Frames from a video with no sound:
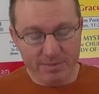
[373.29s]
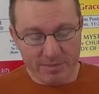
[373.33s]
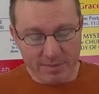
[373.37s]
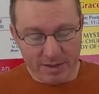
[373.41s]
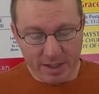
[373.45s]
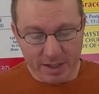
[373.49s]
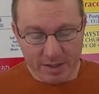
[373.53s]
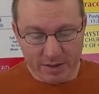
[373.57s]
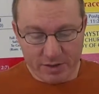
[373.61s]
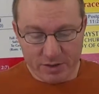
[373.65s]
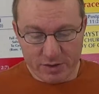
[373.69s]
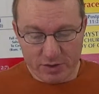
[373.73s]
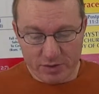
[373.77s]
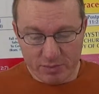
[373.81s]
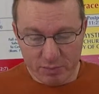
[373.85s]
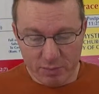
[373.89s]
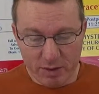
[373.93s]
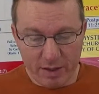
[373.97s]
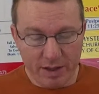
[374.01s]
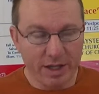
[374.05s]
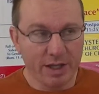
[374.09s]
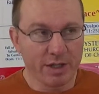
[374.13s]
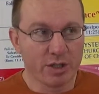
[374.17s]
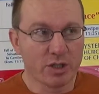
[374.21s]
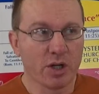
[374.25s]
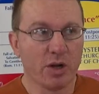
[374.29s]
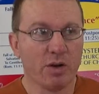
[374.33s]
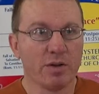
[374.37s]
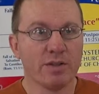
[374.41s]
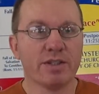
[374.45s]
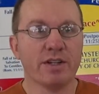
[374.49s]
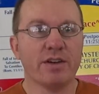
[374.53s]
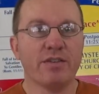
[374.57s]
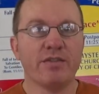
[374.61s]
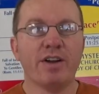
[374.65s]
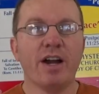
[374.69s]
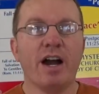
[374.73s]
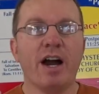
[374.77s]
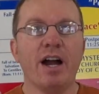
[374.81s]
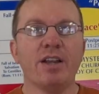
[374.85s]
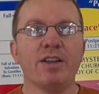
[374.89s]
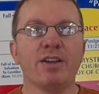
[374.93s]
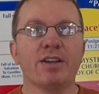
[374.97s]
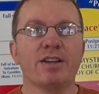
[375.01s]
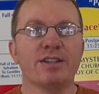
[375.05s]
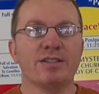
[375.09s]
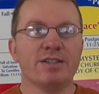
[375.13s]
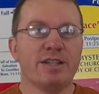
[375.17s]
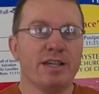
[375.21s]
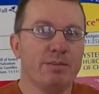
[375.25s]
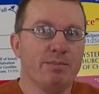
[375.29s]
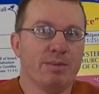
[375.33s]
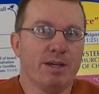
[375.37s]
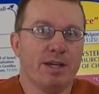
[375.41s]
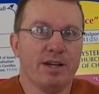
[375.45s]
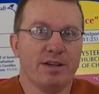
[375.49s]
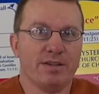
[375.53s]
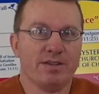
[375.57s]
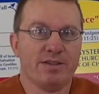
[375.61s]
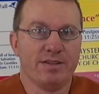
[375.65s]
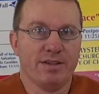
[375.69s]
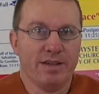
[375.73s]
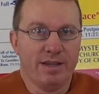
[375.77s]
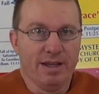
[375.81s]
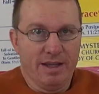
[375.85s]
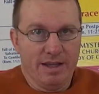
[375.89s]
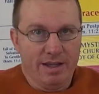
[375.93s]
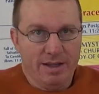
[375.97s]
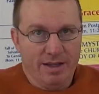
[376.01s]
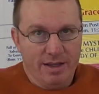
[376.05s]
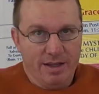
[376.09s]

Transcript: he's really chosen of God, you can see, because